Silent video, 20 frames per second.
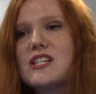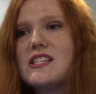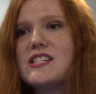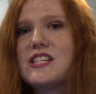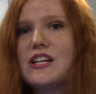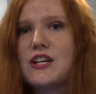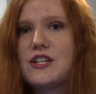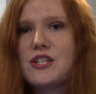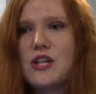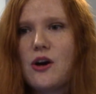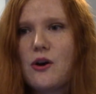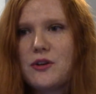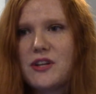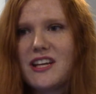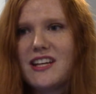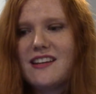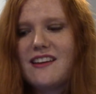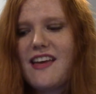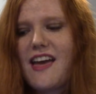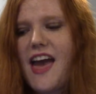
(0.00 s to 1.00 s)
in
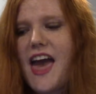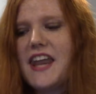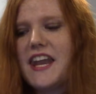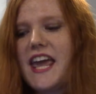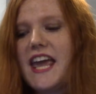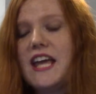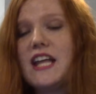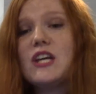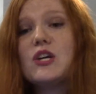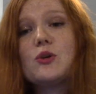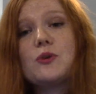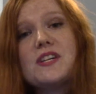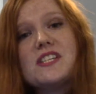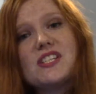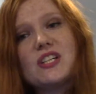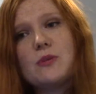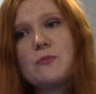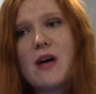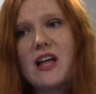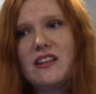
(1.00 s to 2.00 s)
serotonin and an increase
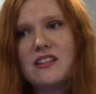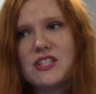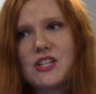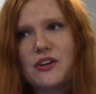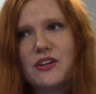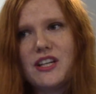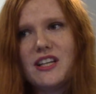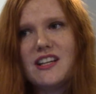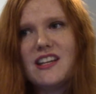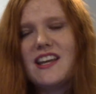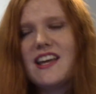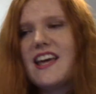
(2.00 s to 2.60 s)
in our melatonin.